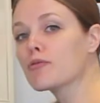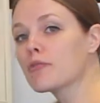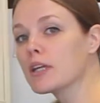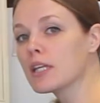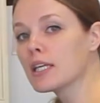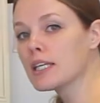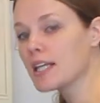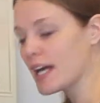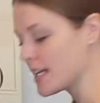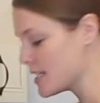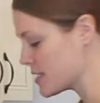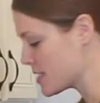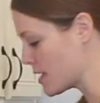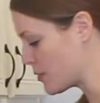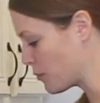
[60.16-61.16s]
really
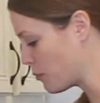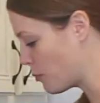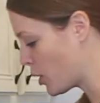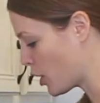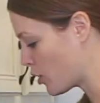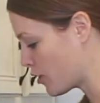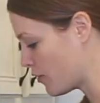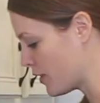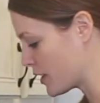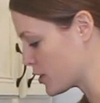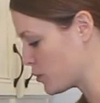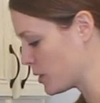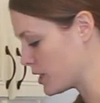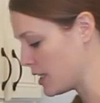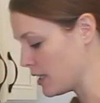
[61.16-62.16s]
nice and
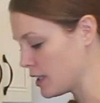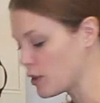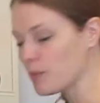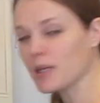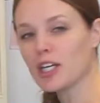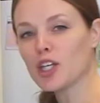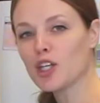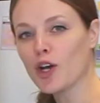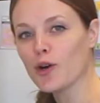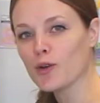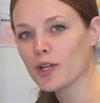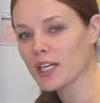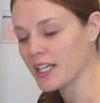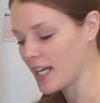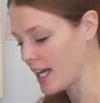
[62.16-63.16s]
perfect with a little bit of
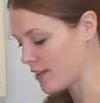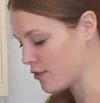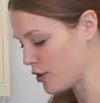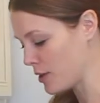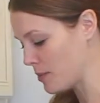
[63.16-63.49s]
yolk in every